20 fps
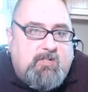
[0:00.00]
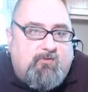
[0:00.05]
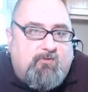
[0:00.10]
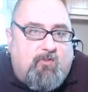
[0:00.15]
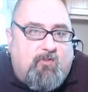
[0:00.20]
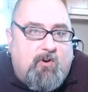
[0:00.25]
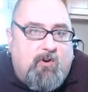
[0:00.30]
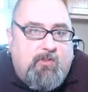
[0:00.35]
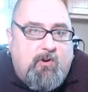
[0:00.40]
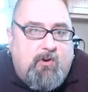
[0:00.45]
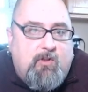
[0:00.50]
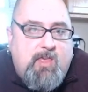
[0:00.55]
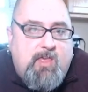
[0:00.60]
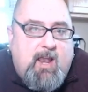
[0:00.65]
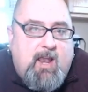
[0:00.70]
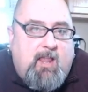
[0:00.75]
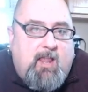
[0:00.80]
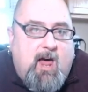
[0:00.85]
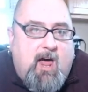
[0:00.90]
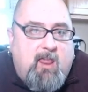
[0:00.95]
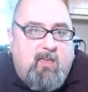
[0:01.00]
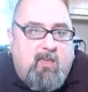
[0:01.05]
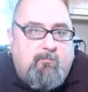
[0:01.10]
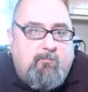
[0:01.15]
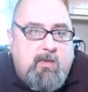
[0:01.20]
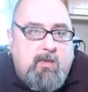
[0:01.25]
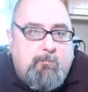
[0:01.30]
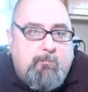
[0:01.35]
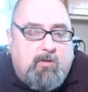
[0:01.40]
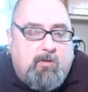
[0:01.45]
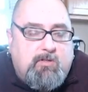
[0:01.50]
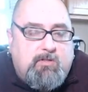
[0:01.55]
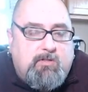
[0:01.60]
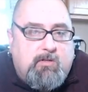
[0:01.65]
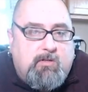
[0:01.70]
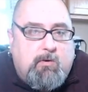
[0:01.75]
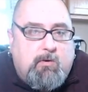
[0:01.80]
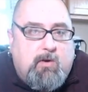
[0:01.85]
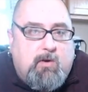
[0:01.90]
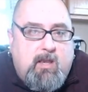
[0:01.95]
further than a lot of people
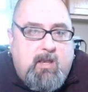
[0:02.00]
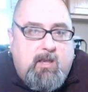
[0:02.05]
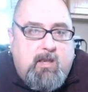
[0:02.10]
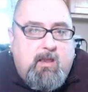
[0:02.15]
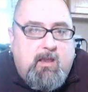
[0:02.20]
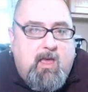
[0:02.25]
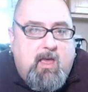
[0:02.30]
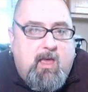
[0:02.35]
do. And